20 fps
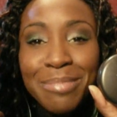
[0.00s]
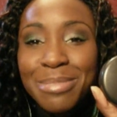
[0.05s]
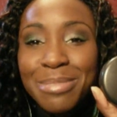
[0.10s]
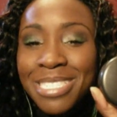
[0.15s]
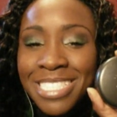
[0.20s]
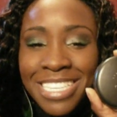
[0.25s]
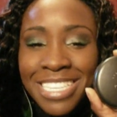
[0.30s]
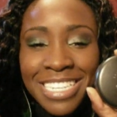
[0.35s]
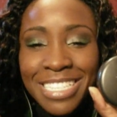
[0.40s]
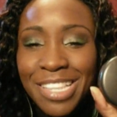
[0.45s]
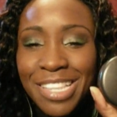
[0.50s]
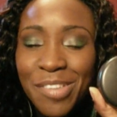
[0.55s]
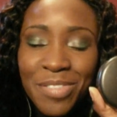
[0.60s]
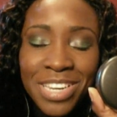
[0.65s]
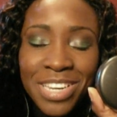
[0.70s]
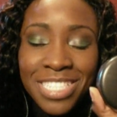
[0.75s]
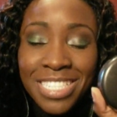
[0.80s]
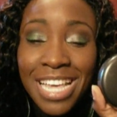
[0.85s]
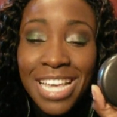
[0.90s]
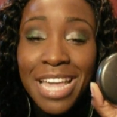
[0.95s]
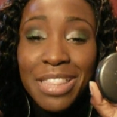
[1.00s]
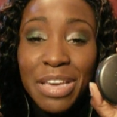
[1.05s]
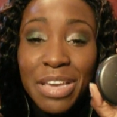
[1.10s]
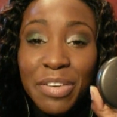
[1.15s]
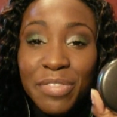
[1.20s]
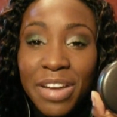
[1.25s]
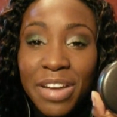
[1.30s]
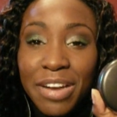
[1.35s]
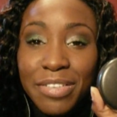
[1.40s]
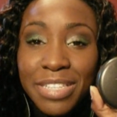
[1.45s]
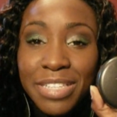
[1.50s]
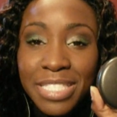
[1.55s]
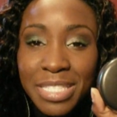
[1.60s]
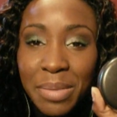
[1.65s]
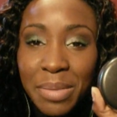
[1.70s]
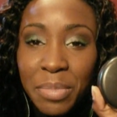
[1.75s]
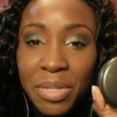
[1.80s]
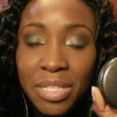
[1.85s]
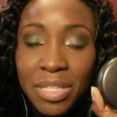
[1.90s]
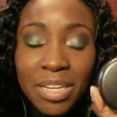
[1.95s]
I'm just going to leave it as that. They're very
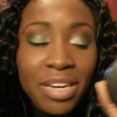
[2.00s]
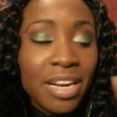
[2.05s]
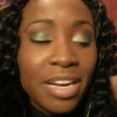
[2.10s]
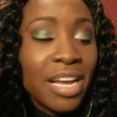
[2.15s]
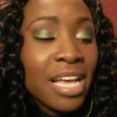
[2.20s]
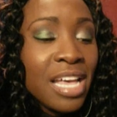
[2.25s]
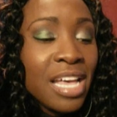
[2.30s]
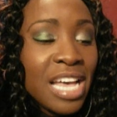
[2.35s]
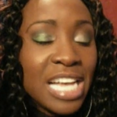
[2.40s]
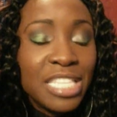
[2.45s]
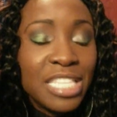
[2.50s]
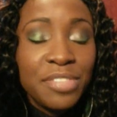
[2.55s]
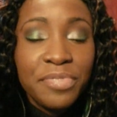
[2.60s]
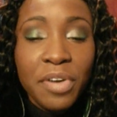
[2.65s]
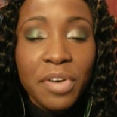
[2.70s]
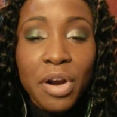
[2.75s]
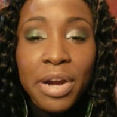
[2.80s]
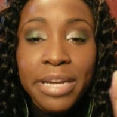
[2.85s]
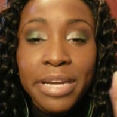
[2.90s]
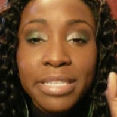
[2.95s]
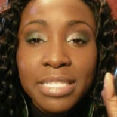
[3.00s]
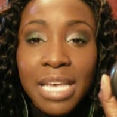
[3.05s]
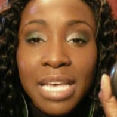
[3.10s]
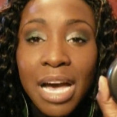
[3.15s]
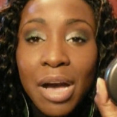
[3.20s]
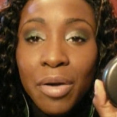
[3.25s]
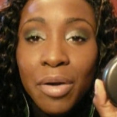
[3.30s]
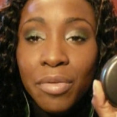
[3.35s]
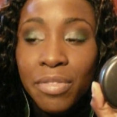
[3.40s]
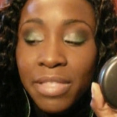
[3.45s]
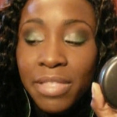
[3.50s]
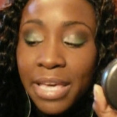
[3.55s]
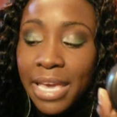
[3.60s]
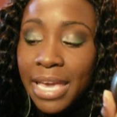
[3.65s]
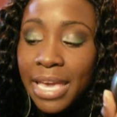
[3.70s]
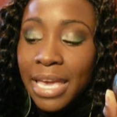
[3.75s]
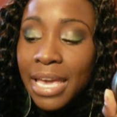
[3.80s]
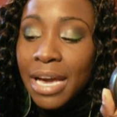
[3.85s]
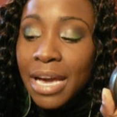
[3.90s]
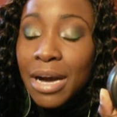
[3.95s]
similar as far as how
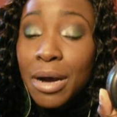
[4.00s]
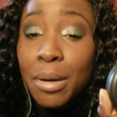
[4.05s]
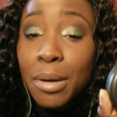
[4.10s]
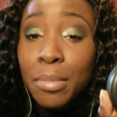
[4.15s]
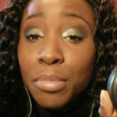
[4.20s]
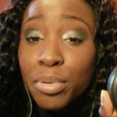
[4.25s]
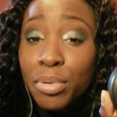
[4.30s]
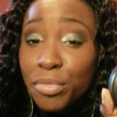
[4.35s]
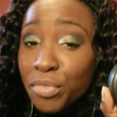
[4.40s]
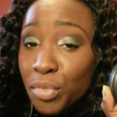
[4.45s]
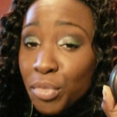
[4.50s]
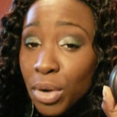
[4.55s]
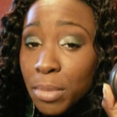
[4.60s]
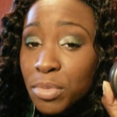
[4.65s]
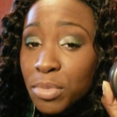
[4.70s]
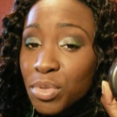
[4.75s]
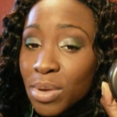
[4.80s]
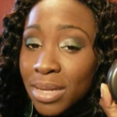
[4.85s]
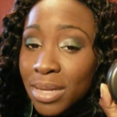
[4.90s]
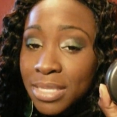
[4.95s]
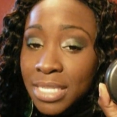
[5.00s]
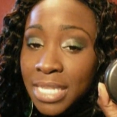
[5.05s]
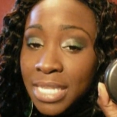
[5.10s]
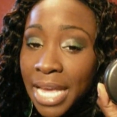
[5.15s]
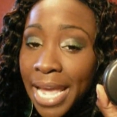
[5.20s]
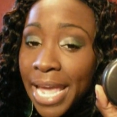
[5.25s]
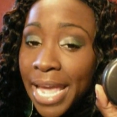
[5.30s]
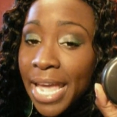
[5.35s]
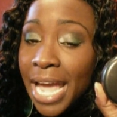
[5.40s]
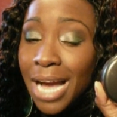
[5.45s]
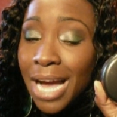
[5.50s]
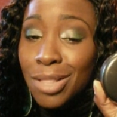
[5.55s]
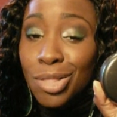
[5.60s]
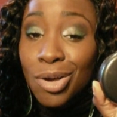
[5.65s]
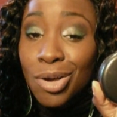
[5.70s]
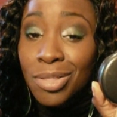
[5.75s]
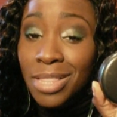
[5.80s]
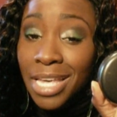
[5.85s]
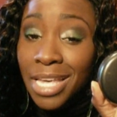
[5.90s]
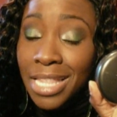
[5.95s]
they perform throughout the day, how
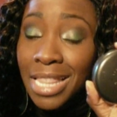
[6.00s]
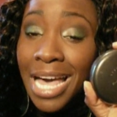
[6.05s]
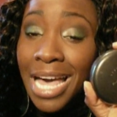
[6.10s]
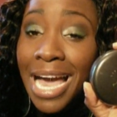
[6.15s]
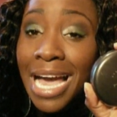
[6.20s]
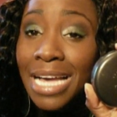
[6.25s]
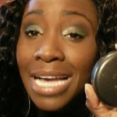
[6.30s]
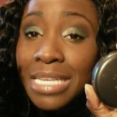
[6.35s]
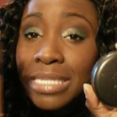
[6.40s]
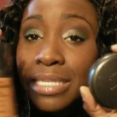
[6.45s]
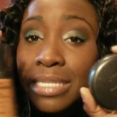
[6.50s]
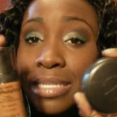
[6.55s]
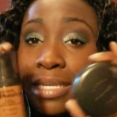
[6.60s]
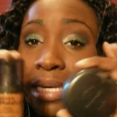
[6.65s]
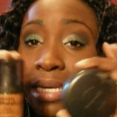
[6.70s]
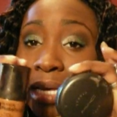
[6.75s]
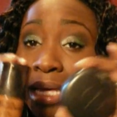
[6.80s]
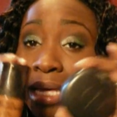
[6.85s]
long they last.